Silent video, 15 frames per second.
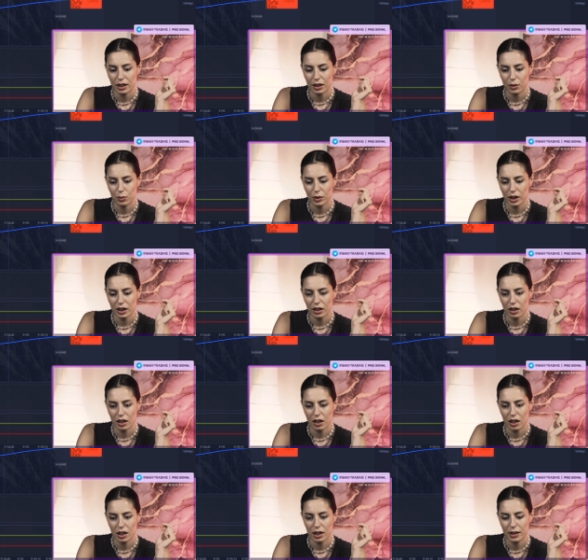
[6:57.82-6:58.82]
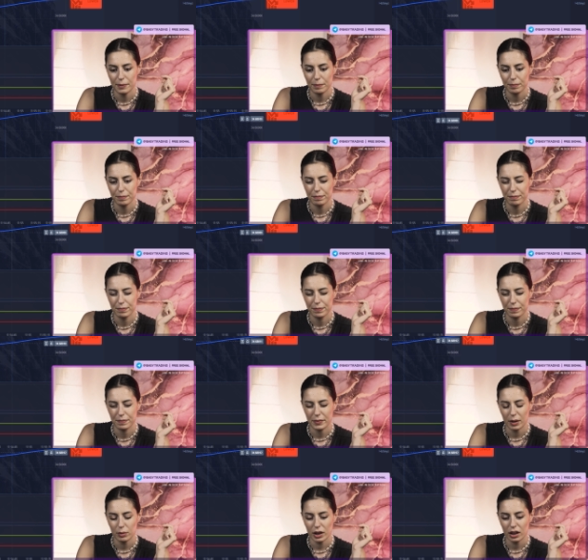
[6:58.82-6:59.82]
Here we are.
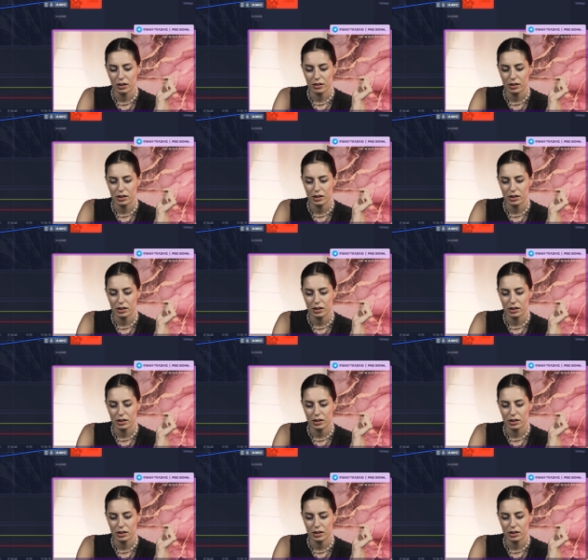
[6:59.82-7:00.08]
I'm gonna